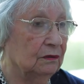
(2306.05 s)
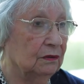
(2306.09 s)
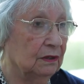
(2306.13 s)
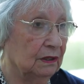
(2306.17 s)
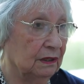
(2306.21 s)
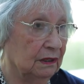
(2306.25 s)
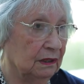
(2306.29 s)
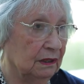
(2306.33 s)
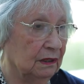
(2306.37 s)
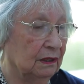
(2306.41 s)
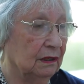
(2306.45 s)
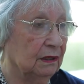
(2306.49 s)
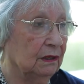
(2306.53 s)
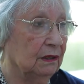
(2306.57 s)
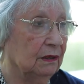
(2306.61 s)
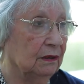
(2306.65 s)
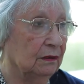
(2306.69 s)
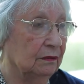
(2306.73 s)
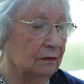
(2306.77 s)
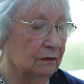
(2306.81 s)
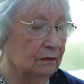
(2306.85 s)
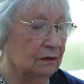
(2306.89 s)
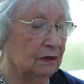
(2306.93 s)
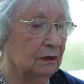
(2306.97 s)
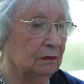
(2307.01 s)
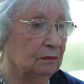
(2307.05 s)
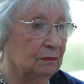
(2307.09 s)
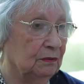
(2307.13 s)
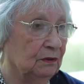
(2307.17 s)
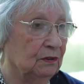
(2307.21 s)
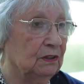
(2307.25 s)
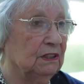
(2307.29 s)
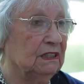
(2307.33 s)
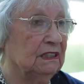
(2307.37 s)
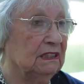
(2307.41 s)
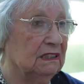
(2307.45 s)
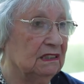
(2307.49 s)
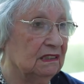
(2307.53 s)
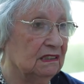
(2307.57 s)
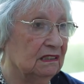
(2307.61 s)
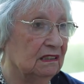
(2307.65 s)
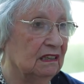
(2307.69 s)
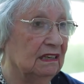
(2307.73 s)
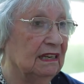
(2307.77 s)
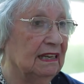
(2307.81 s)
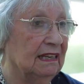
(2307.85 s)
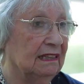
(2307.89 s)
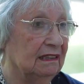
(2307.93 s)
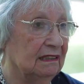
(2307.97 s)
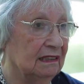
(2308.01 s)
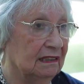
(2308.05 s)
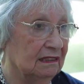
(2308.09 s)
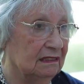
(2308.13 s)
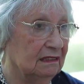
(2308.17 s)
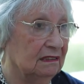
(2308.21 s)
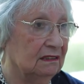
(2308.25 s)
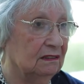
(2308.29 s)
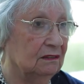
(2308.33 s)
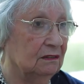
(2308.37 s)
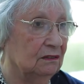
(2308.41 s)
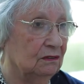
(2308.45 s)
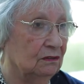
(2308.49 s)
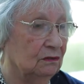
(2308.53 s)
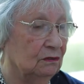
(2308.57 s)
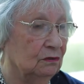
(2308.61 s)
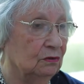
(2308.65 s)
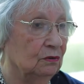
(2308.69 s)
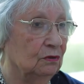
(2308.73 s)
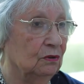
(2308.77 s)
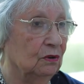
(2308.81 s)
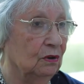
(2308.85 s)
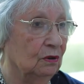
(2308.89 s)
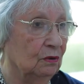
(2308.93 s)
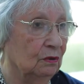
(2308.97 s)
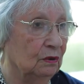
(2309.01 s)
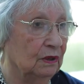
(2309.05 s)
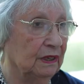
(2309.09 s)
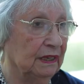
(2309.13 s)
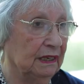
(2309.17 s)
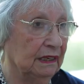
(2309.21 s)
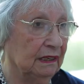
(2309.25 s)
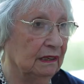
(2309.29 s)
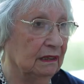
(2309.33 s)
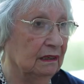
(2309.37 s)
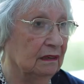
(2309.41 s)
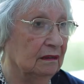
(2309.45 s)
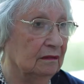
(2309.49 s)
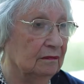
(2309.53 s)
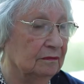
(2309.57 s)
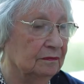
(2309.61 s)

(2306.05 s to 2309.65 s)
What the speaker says: the police led us to go in.